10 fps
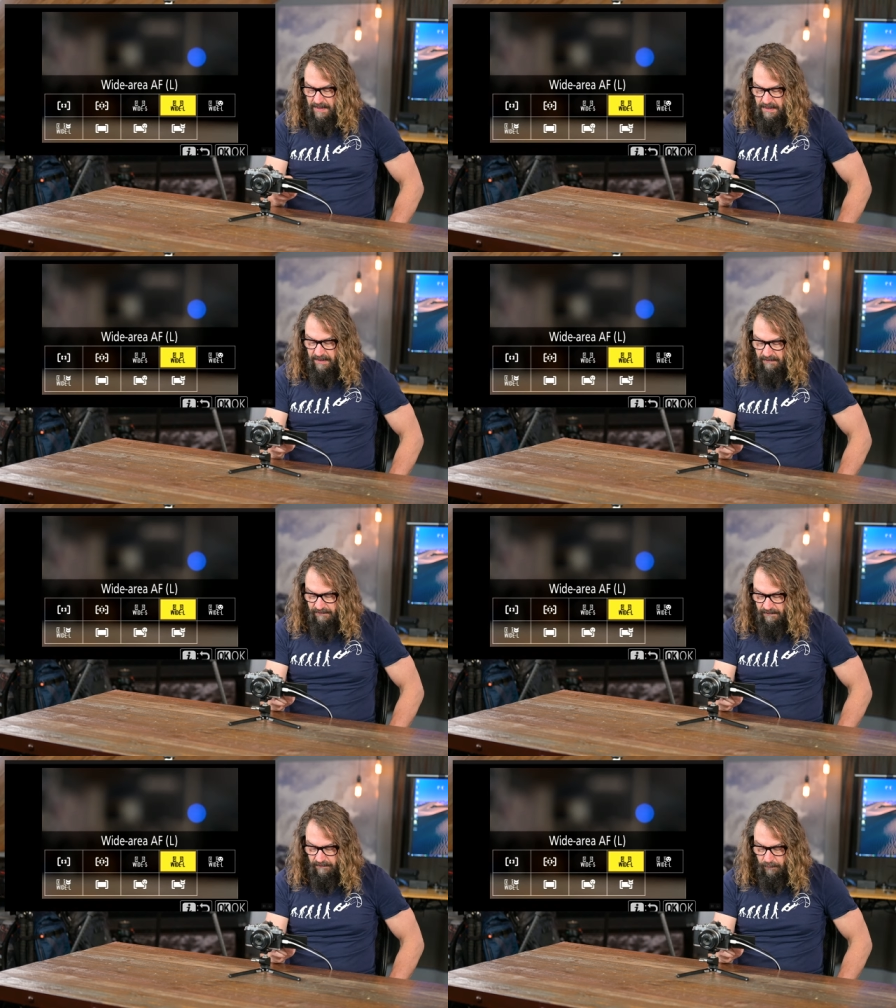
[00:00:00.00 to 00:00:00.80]
you can
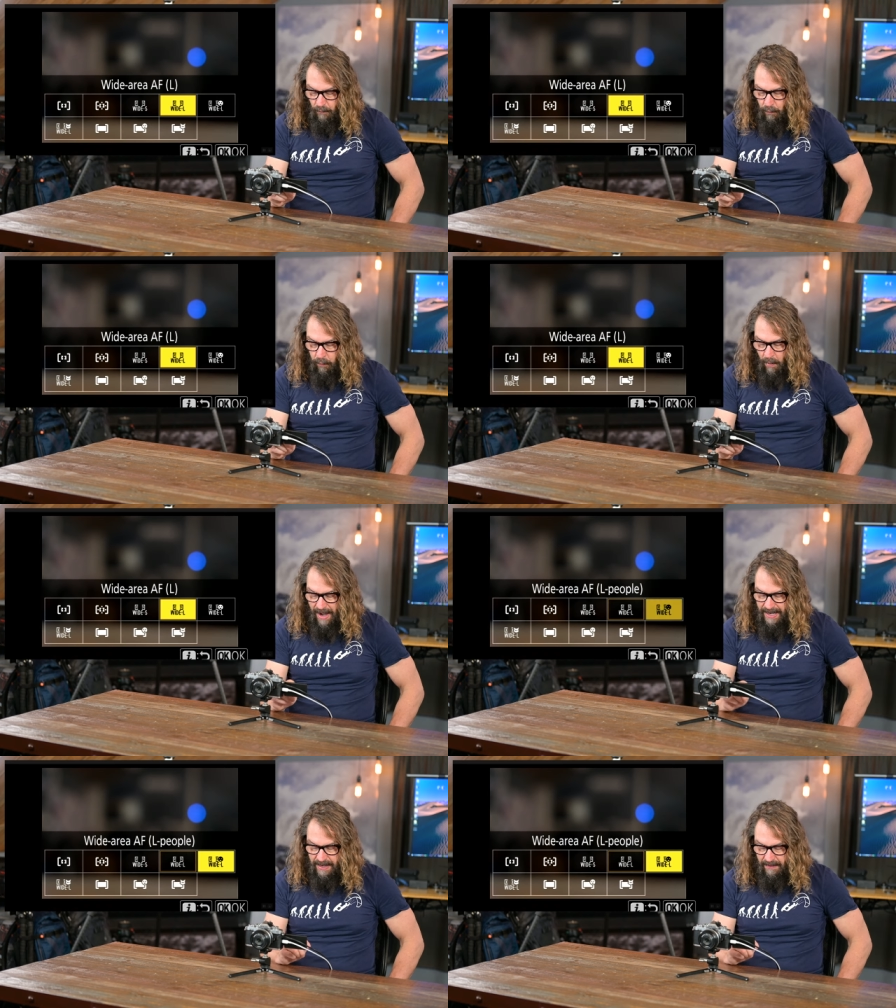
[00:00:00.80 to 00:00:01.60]
choose
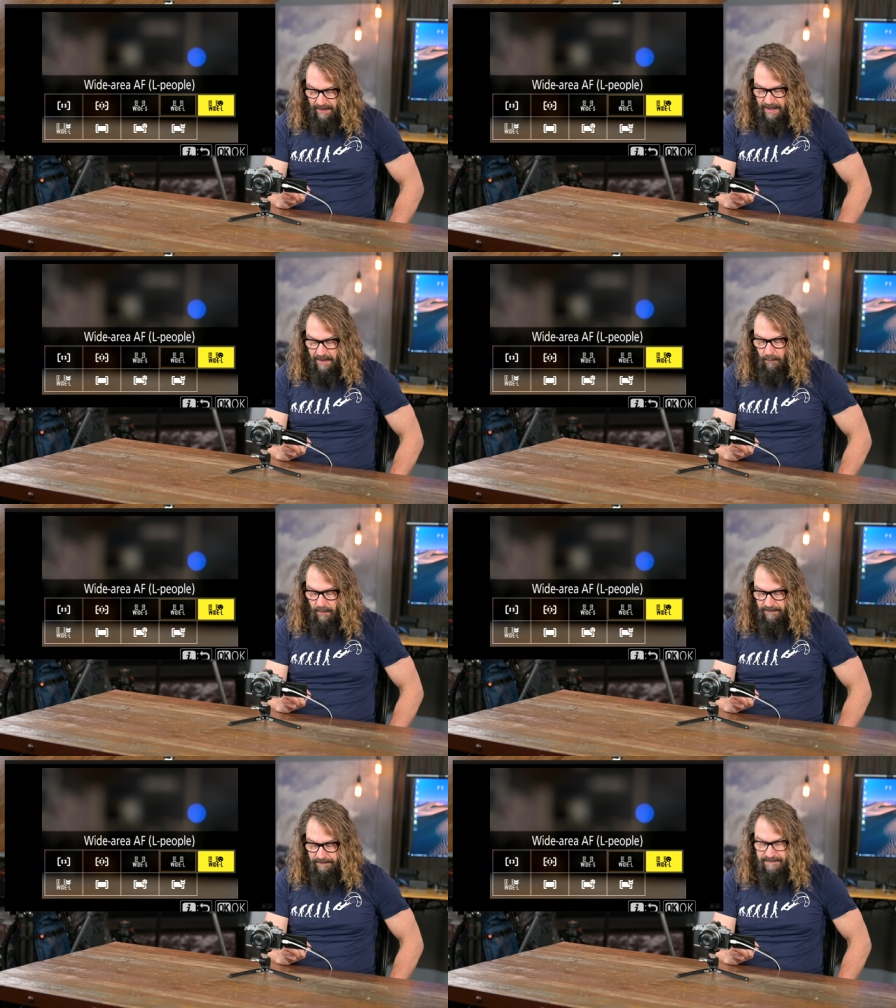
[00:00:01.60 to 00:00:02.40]
wide area
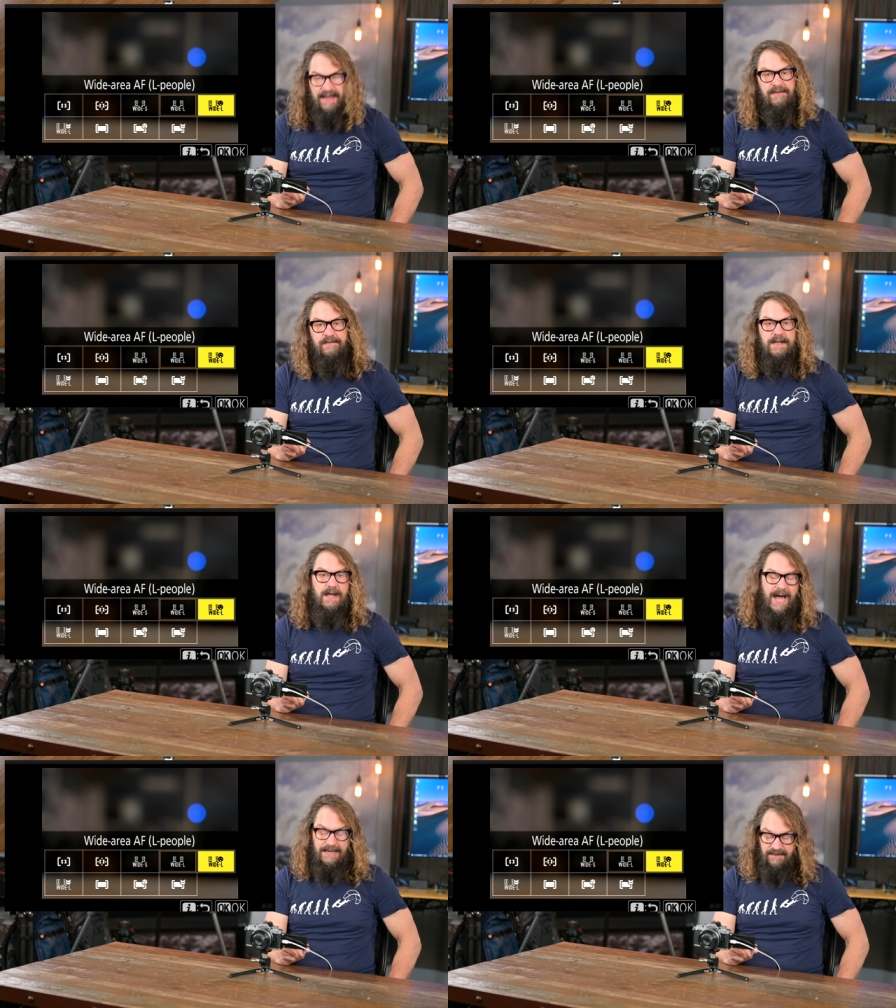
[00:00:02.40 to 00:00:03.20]
with face and
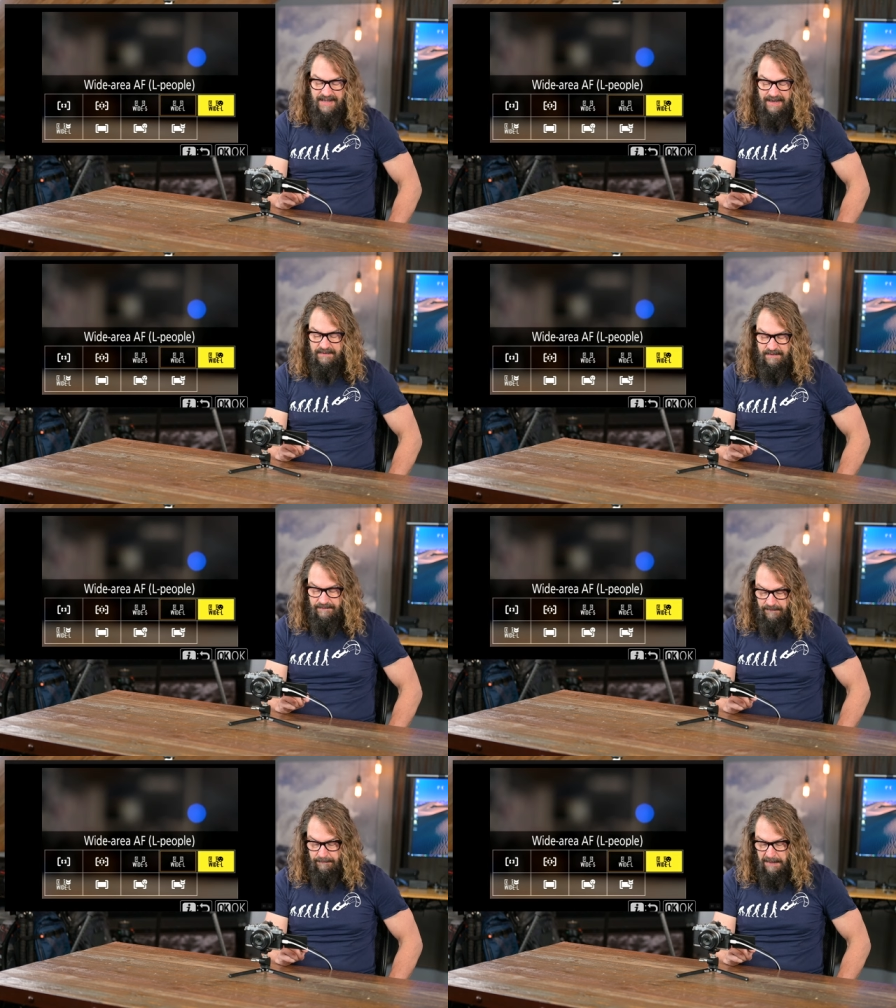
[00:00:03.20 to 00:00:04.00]
eye detect
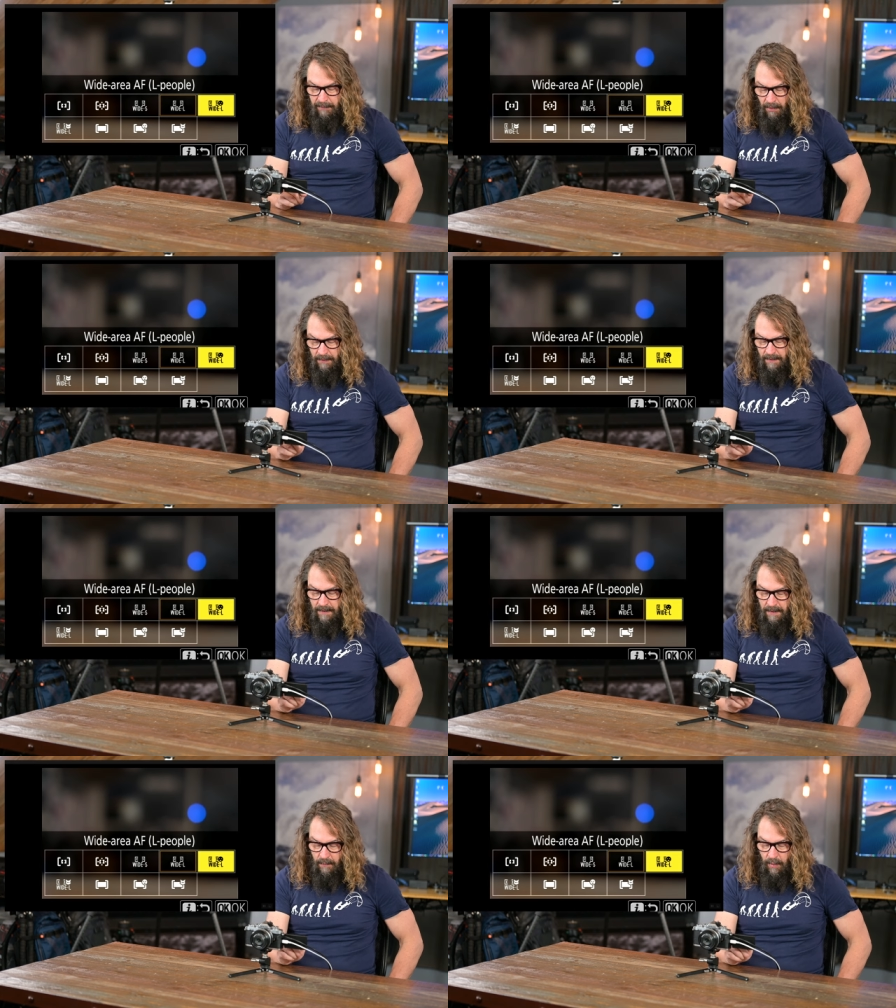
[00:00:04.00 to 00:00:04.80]
for people,
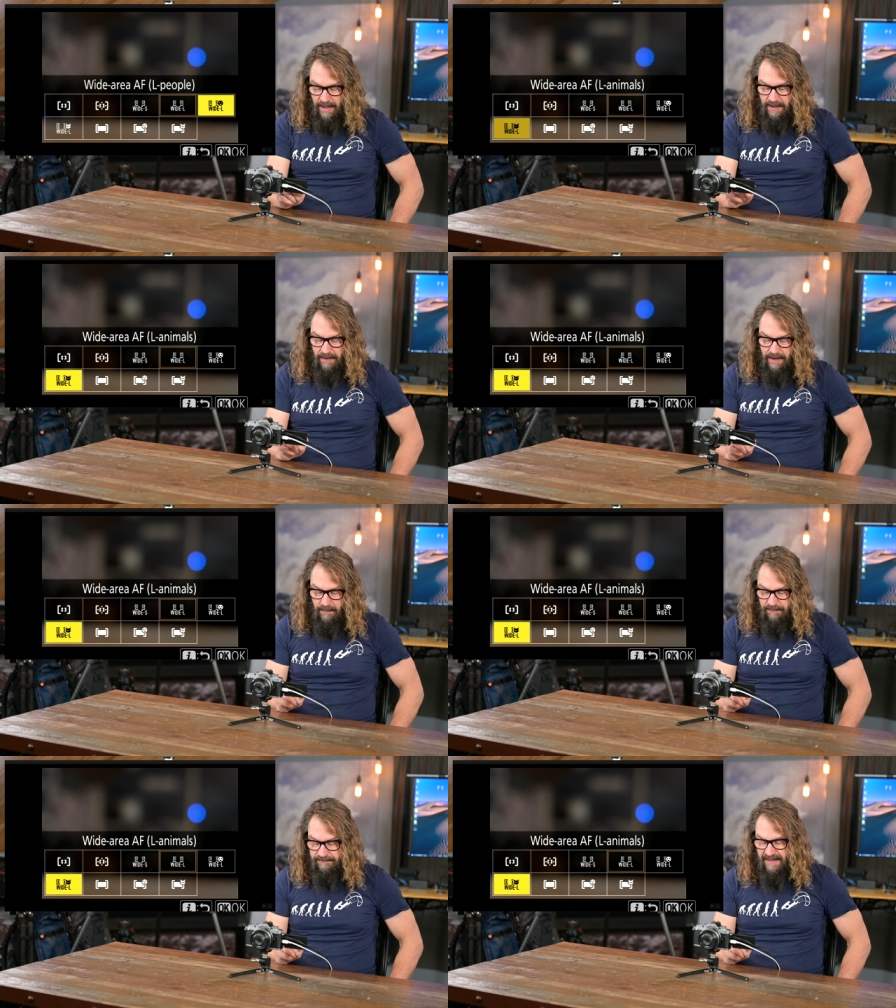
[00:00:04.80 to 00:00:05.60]
wide area
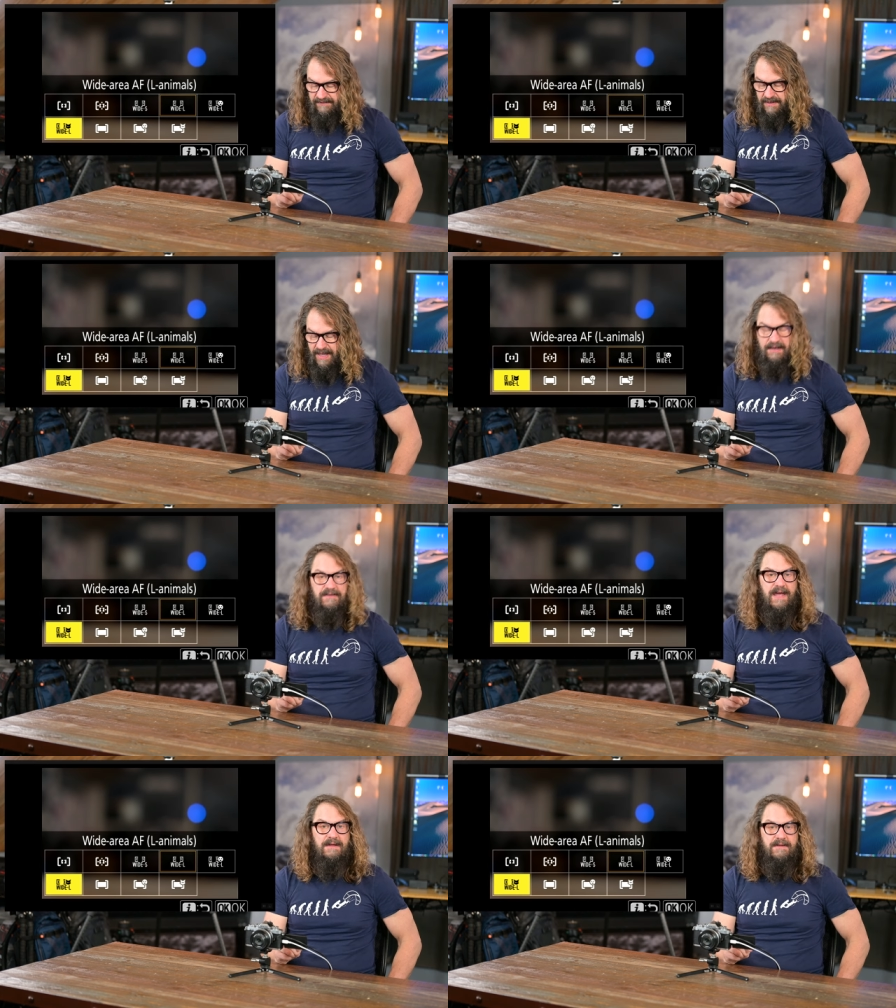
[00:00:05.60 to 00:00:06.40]
with face and eye
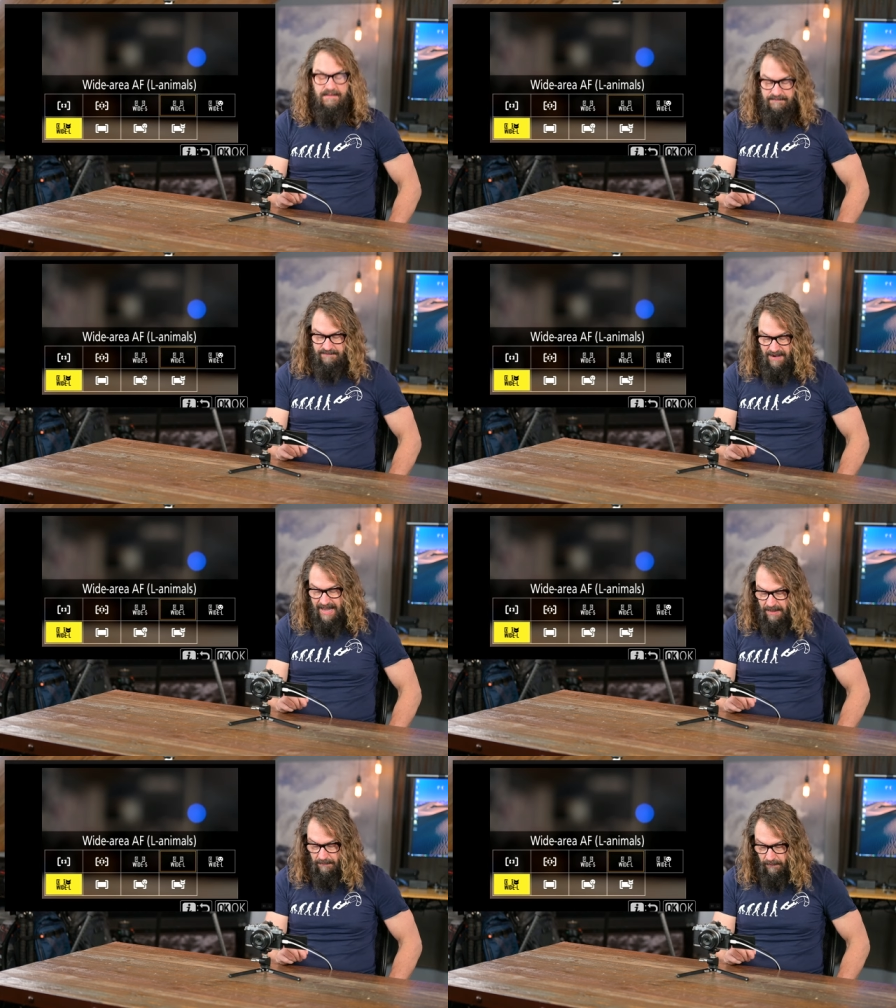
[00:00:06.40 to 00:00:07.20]
detect for
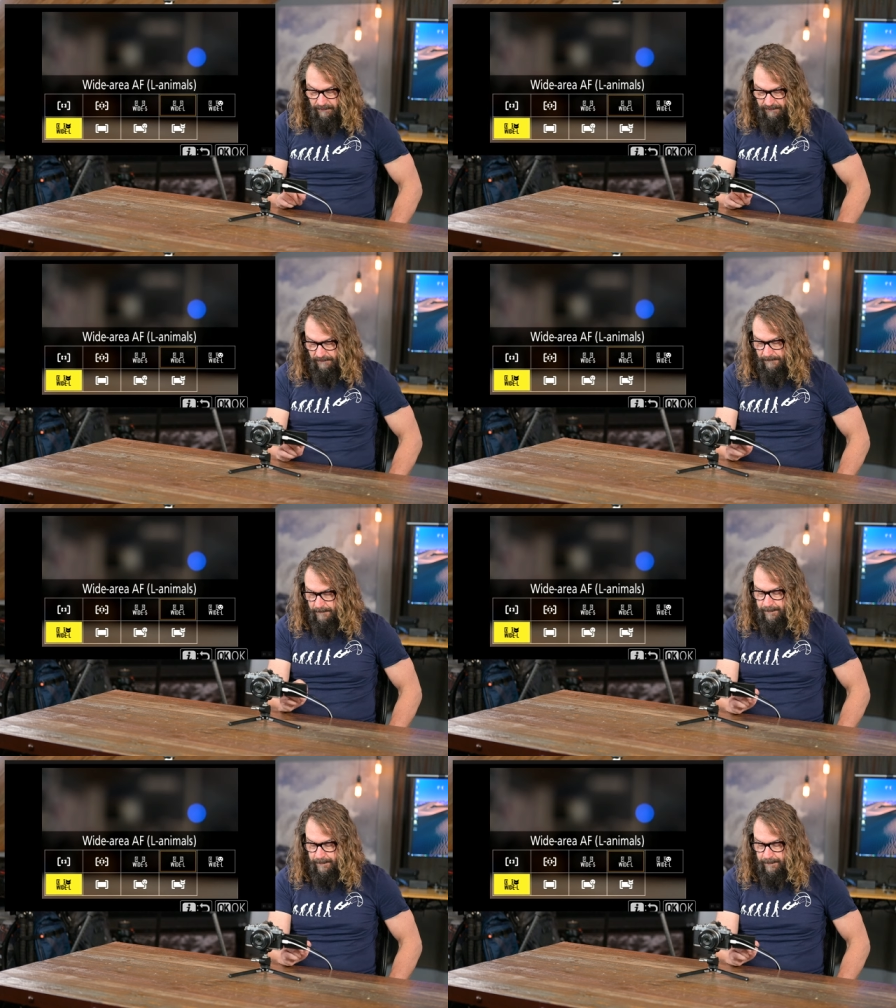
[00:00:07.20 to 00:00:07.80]
animals.